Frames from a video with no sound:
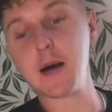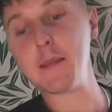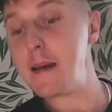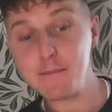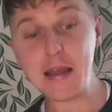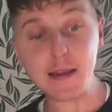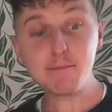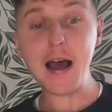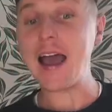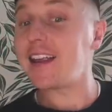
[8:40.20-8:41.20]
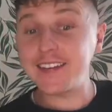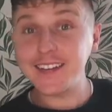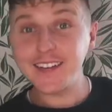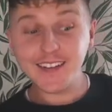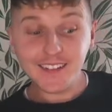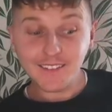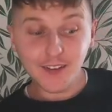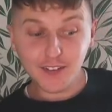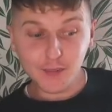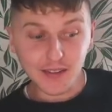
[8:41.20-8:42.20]
my head,
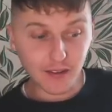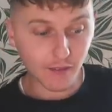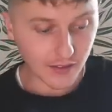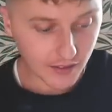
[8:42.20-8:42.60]
whilst I've been doing